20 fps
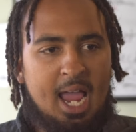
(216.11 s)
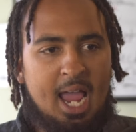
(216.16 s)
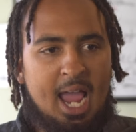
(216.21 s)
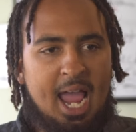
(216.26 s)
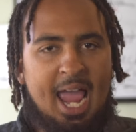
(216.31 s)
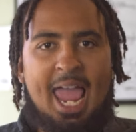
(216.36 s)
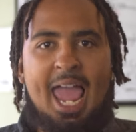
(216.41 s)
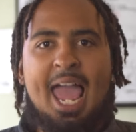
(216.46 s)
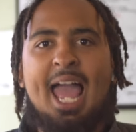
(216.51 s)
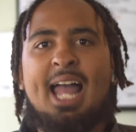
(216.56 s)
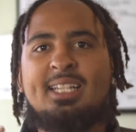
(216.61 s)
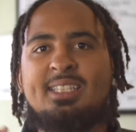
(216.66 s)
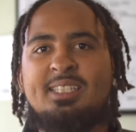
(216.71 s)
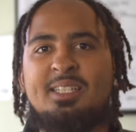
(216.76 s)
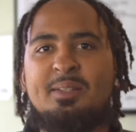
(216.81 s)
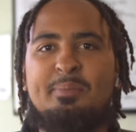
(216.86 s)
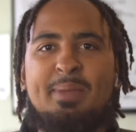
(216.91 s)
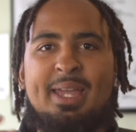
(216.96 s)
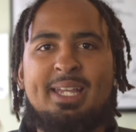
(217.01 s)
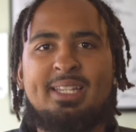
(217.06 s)
I had
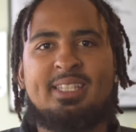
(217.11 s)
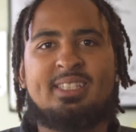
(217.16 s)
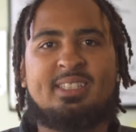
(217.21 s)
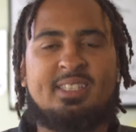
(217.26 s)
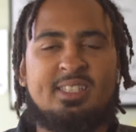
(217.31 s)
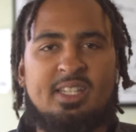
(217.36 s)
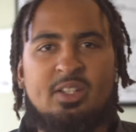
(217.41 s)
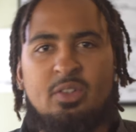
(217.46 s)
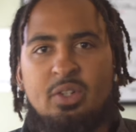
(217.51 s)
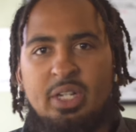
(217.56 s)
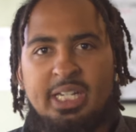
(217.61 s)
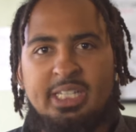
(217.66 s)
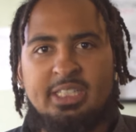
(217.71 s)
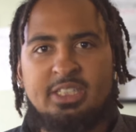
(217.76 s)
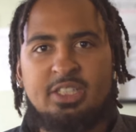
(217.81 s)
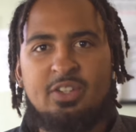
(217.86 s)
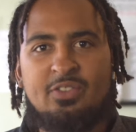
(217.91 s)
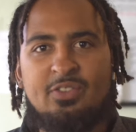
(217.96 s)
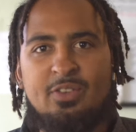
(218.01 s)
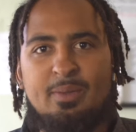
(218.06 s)
to make this a little
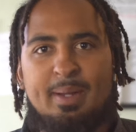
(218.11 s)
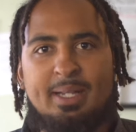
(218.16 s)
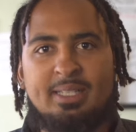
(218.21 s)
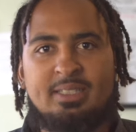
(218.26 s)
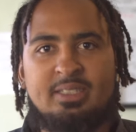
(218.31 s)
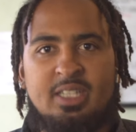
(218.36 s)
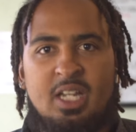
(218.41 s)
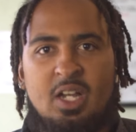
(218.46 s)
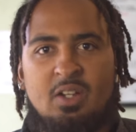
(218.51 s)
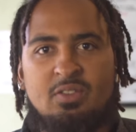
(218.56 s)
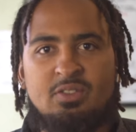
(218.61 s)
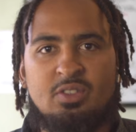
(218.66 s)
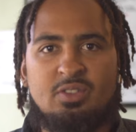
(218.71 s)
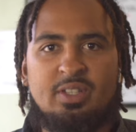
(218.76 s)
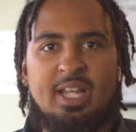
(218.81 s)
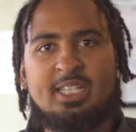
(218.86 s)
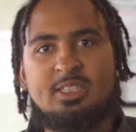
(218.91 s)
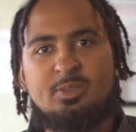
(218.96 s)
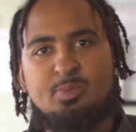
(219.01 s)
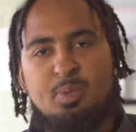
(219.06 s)
easier for myself, so
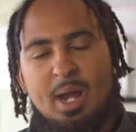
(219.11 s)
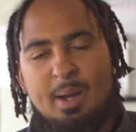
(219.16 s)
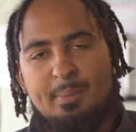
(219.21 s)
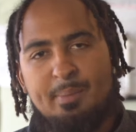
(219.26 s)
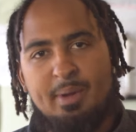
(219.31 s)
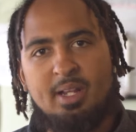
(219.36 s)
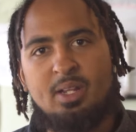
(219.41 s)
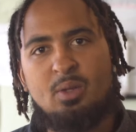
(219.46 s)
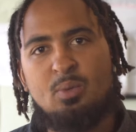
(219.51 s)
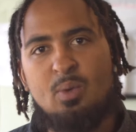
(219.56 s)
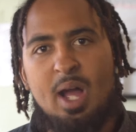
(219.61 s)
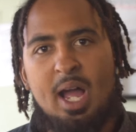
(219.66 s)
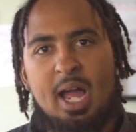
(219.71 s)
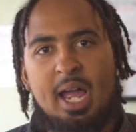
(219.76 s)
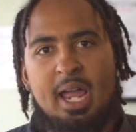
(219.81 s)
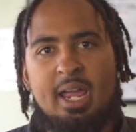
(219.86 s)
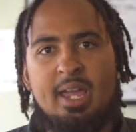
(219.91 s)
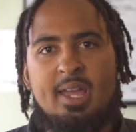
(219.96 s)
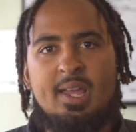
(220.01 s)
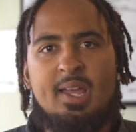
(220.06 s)
that's primarily
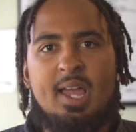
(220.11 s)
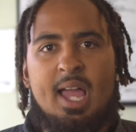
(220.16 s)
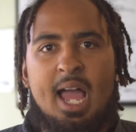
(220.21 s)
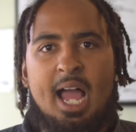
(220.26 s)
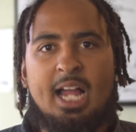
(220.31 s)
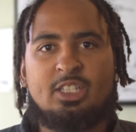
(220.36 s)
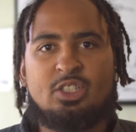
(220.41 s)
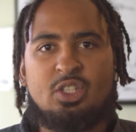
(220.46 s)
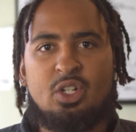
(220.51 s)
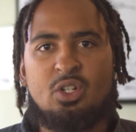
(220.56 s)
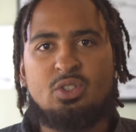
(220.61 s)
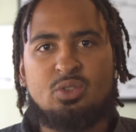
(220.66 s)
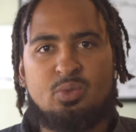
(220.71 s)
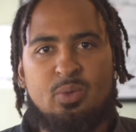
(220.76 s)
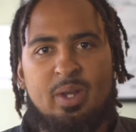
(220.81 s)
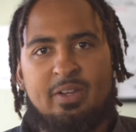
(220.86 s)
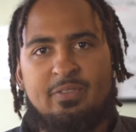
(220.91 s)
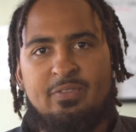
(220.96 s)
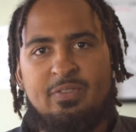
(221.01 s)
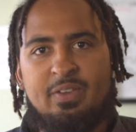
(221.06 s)
why I chose
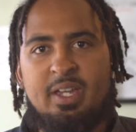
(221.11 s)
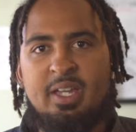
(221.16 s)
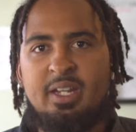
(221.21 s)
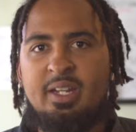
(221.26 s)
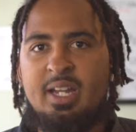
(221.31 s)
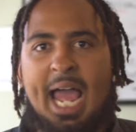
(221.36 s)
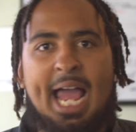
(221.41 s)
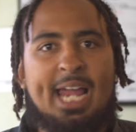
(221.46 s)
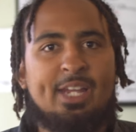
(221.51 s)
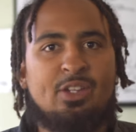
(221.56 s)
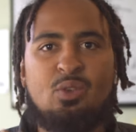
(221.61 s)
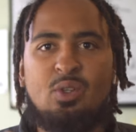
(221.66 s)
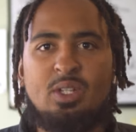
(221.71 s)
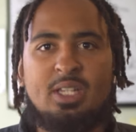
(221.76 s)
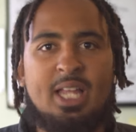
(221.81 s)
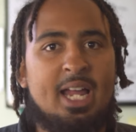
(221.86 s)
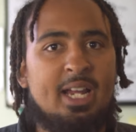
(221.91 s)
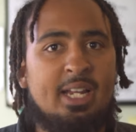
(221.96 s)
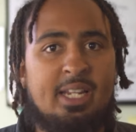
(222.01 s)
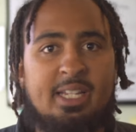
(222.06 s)
Redfin. I do a
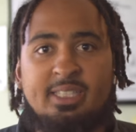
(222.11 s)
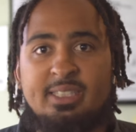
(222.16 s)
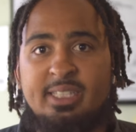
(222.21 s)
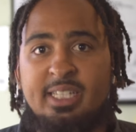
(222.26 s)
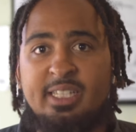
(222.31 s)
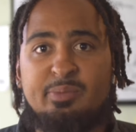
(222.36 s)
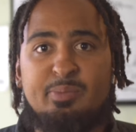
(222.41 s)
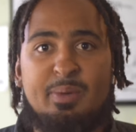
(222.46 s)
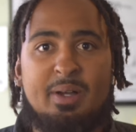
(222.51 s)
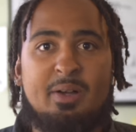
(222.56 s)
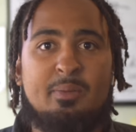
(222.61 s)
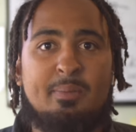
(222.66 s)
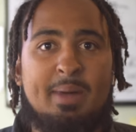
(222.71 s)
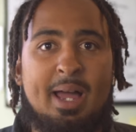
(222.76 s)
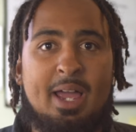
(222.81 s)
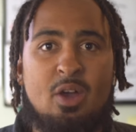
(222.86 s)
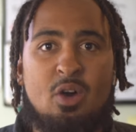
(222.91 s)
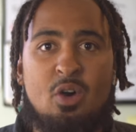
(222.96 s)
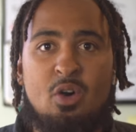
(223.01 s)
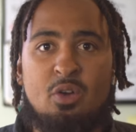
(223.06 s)
lot of these things on
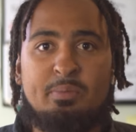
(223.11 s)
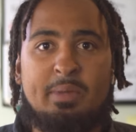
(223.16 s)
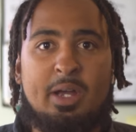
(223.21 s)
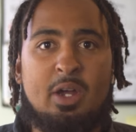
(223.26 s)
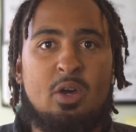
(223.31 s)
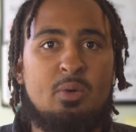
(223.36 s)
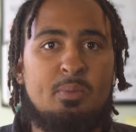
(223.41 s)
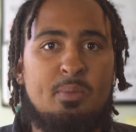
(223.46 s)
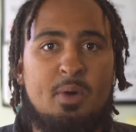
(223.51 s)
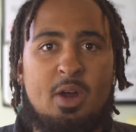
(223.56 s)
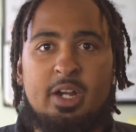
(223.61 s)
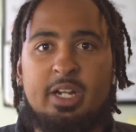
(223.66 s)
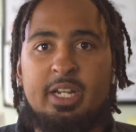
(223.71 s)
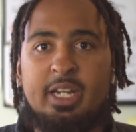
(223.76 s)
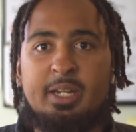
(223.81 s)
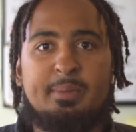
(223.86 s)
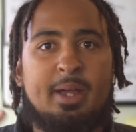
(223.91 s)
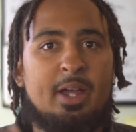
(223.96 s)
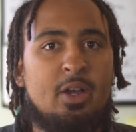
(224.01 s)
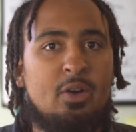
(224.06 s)
my own, my own
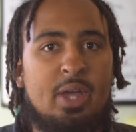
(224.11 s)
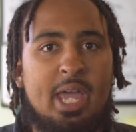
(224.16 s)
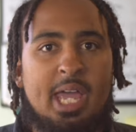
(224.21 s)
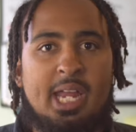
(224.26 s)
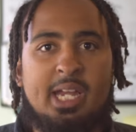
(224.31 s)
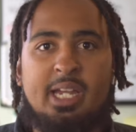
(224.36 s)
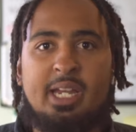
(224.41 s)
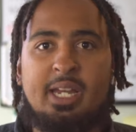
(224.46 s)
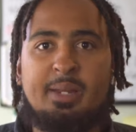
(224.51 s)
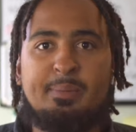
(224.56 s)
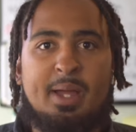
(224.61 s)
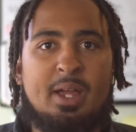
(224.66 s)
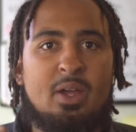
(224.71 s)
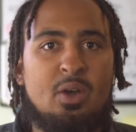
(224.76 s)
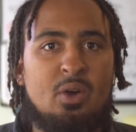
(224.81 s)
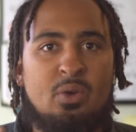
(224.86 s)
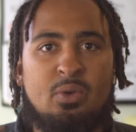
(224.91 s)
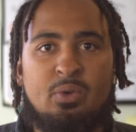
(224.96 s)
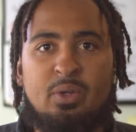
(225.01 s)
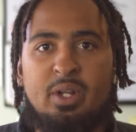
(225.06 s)
marketing, my own editing, my
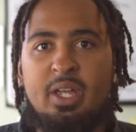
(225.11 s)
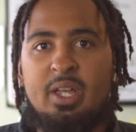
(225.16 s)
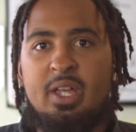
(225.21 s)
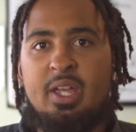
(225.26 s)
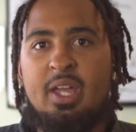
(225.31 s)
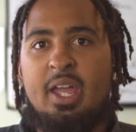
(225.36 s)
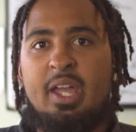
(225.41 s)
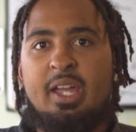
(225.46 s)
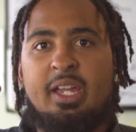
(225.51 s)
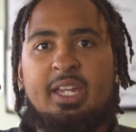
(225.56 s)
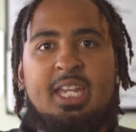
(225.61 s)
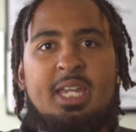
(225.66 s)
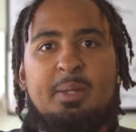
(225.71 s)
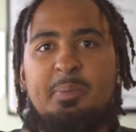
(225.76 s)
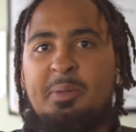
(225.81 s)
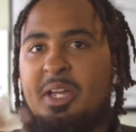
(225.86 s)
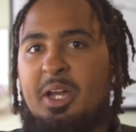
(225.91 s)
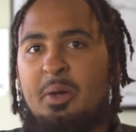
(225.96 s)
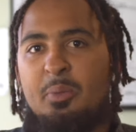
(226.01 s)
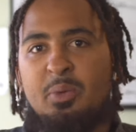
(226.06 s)
own
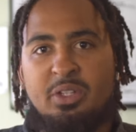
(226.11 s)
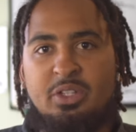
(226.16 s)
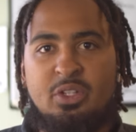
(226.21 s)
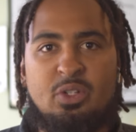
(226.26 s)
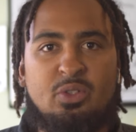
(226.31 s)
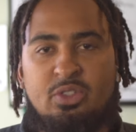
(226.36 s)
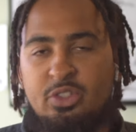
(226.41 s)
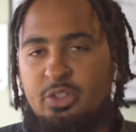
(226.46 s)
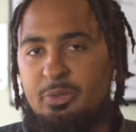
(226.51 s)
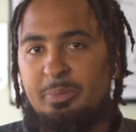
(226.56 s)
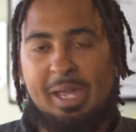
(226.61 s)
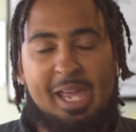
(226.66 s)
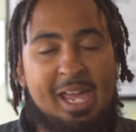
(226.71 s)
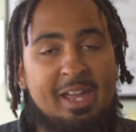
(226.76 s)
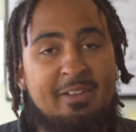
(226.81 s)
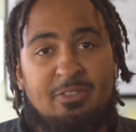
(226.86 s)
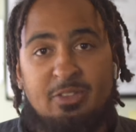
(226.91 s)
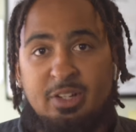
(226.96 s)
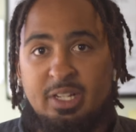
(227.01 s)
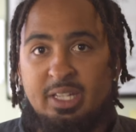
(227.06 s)
keeping up with YouTube,
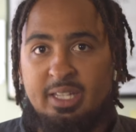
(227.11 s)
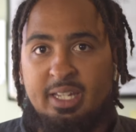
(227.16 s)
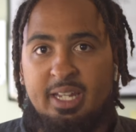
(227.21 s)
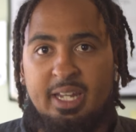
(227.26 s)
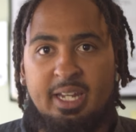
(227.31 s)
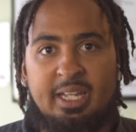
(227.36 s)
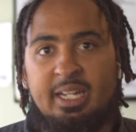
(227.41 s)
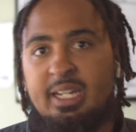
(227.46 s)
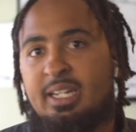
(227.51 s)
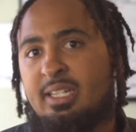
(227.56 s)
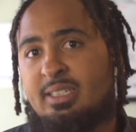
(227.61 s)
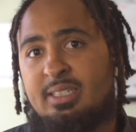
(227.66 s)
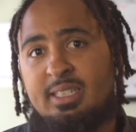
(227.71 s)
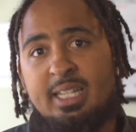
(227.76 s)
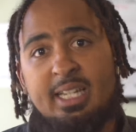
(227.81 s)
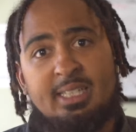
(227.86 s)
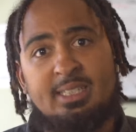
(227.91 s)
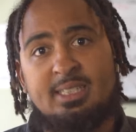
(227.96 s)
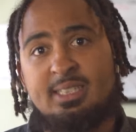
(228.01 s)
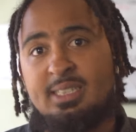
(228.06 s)
everything, and it's
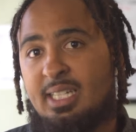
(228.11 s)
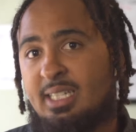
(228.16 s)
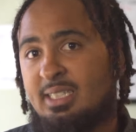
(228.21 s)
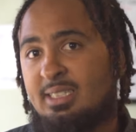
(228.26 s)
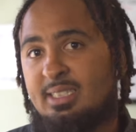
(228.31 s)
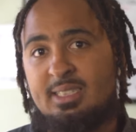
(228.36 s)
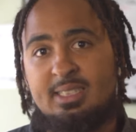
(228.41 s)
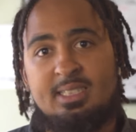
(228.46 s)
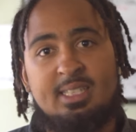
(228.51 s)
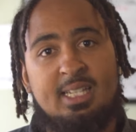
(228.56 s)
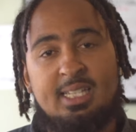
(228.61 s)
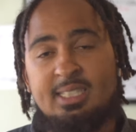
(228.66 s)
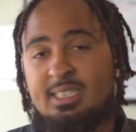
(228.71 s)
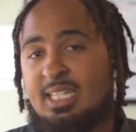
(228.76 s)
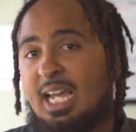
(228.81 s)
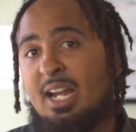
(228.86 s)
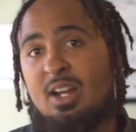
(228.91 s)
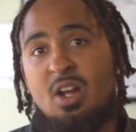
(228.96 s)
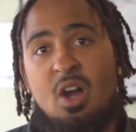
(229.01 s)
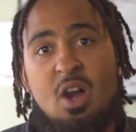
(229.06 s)
it's it's it's
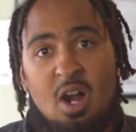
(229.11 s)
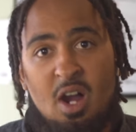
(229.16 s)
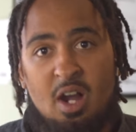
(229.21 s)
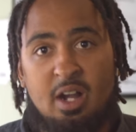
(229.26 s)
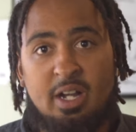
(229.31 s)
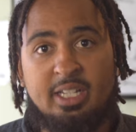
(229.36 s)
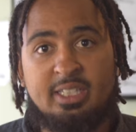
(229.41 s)
gotten hard.